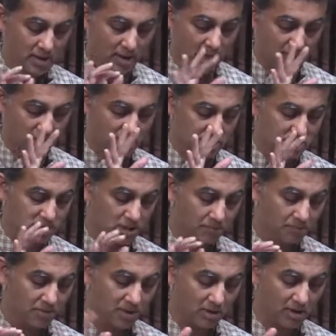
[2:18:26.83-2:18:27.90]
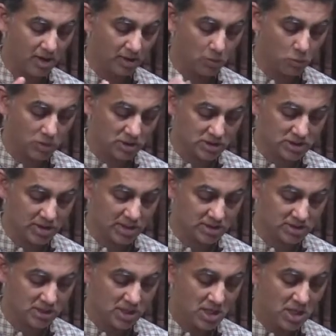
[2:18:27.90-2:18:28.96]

and thus appeared like lotus lakes,